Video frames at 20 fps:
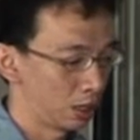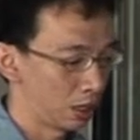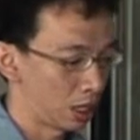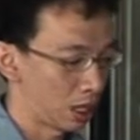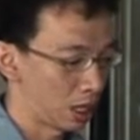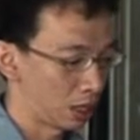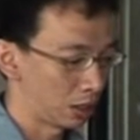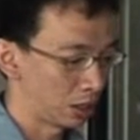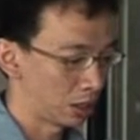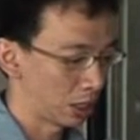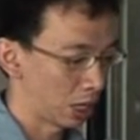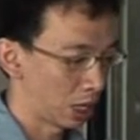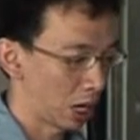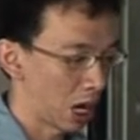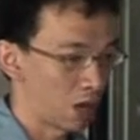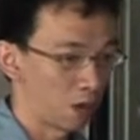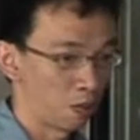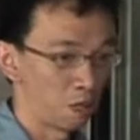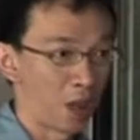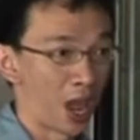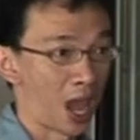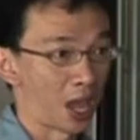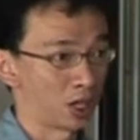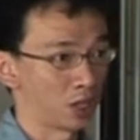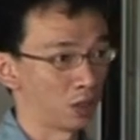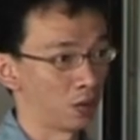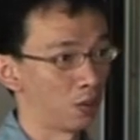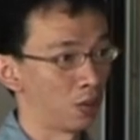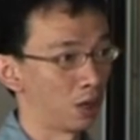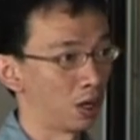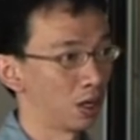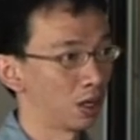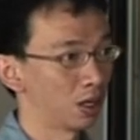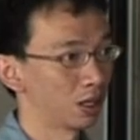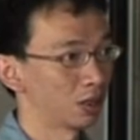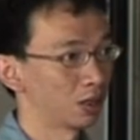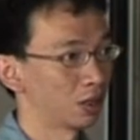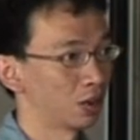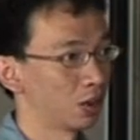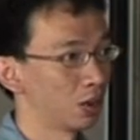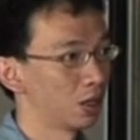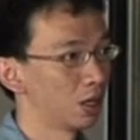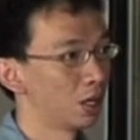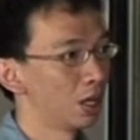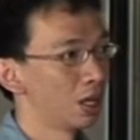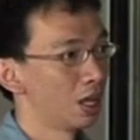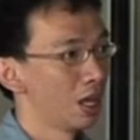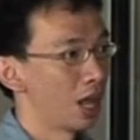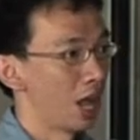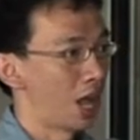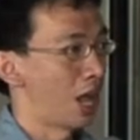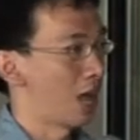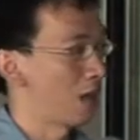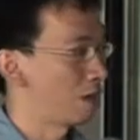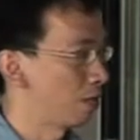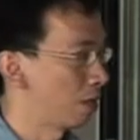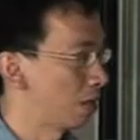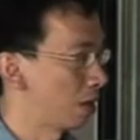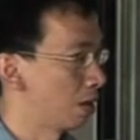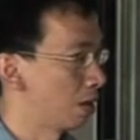that is a kind of patchwork. So I have